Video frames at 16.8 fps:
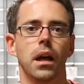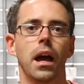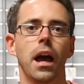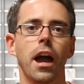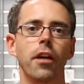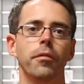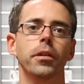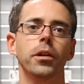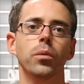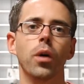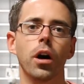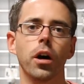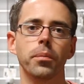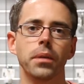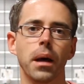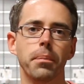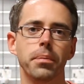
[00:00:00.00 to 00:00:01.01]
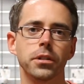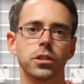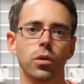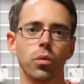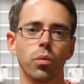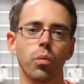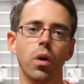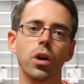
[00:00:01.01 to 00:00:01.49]
Hey everybody, welcome to
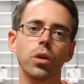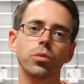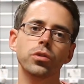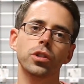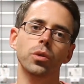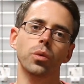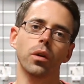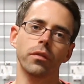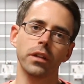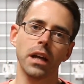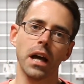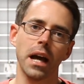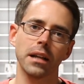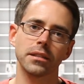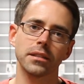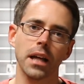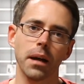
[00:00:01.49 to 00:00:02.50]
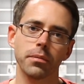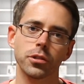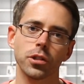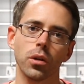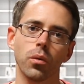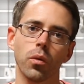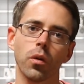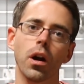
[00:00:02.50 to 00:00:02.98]
episode 102 of the Askdap
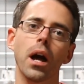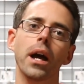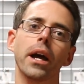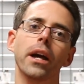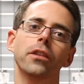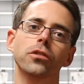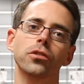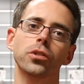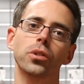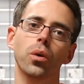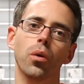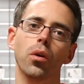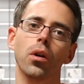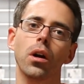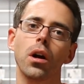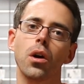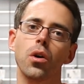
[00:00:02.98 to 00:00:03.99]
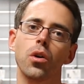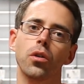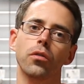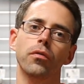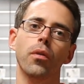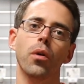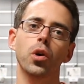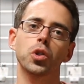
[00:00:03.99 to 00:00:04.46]
show, where I answer your
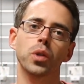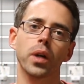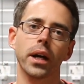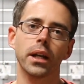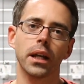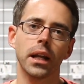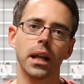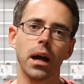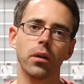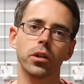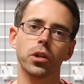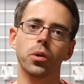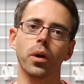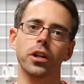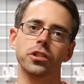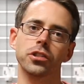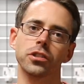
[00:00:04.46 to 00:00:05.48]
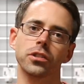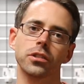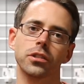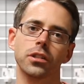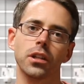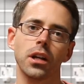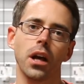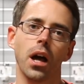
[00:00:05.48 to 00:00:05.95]
Volkswagen and Audi
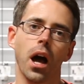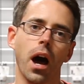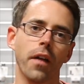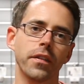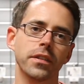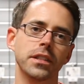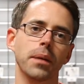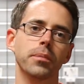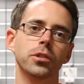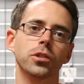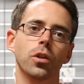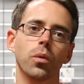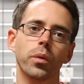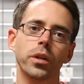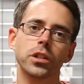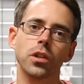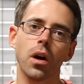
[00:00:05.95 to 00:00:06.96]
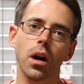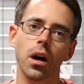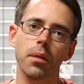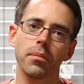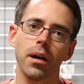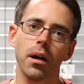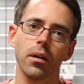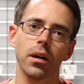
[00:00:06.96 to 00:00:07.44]
questions. On this episode we talk
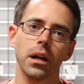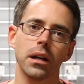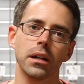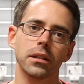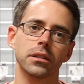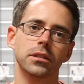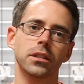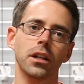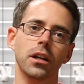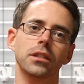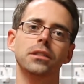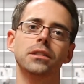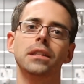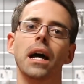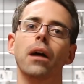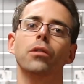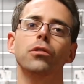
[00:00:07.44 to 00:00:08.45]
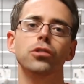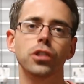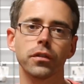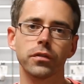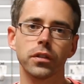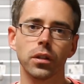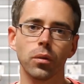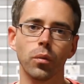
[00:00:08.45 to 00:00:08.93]
about, does
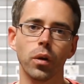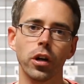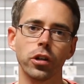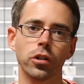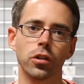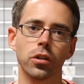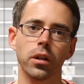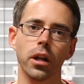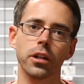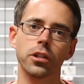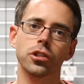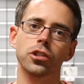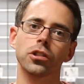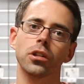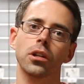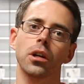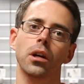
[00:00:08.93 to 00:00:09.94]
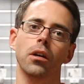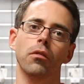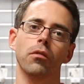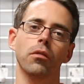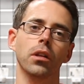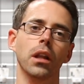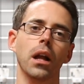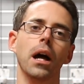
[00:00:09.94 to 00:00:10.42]
downshifting wear your clutch,
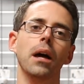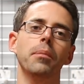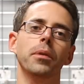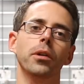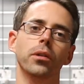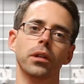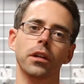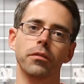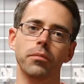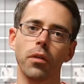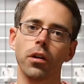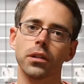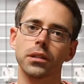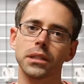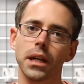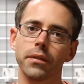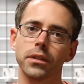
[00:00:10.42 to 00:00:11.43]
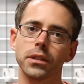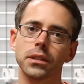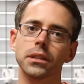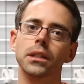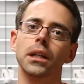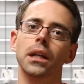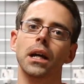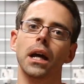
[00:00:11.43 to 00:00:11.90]
reliability of Mark 7s,
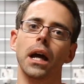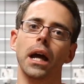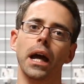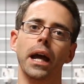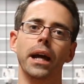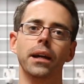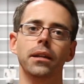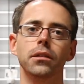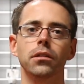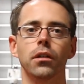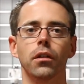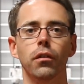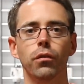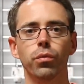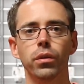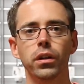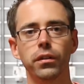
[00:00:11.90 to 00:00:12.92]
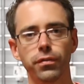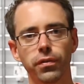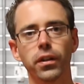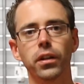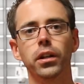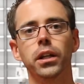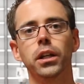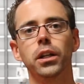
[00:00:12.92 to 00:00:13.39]
and
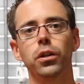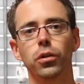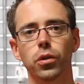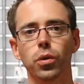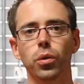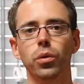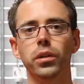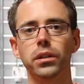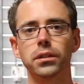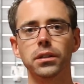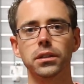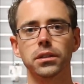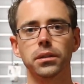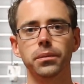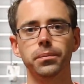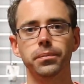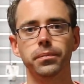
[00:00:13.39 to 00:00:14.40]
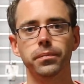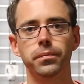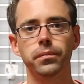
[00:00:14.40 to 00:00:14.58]
refilling your cooling system.